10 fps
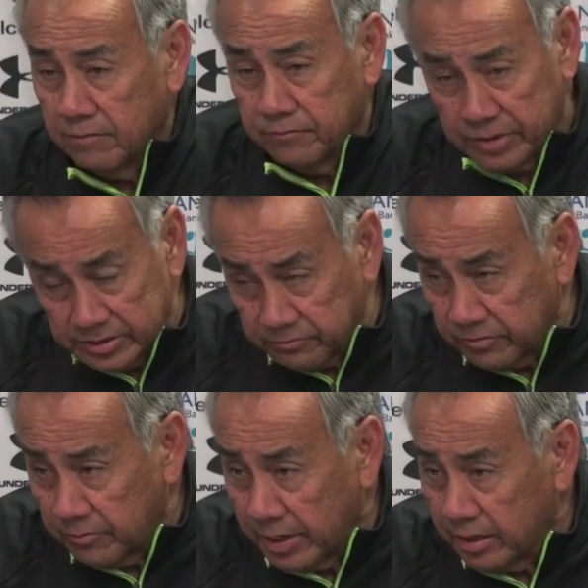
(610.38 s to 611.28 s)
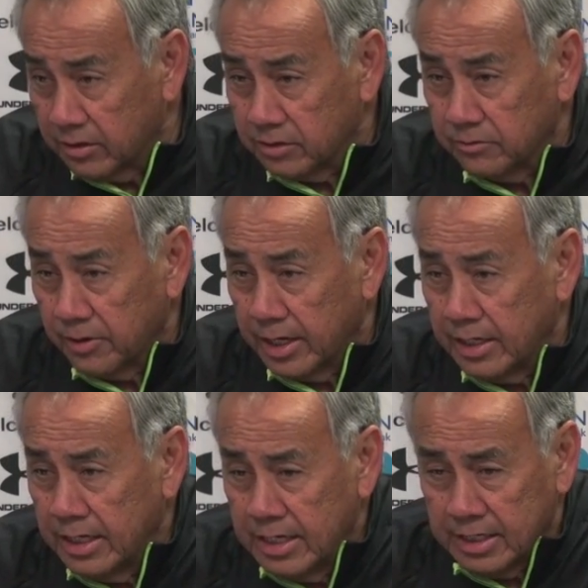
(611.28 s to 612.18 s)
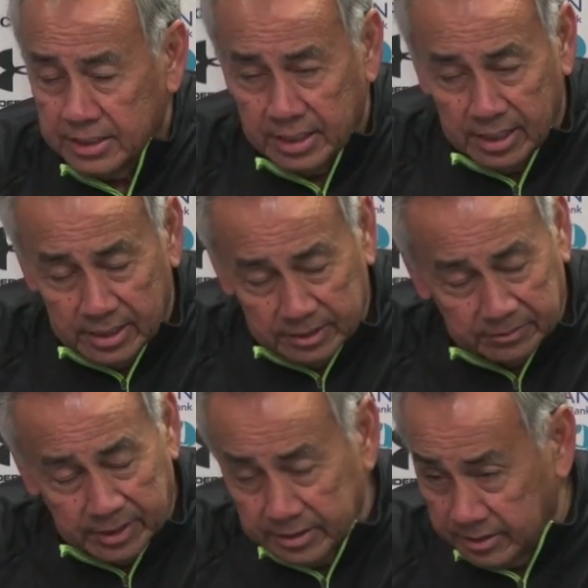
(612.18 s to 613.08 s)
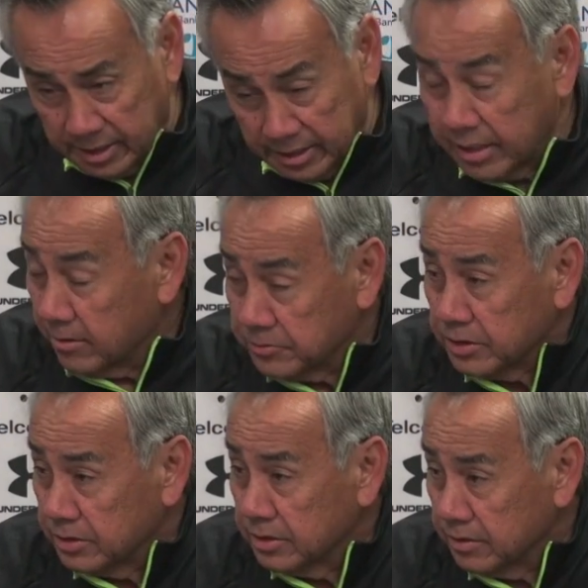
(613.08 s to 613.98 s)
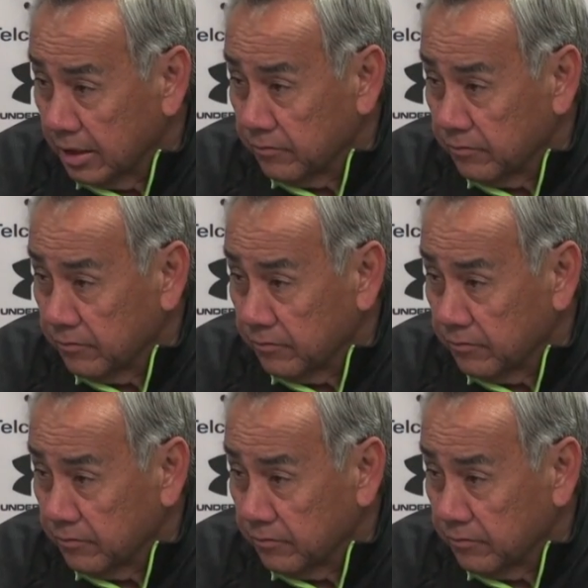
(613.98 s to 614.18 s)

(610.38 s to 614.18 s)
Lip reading: friends that we've made along the way, and that helps us.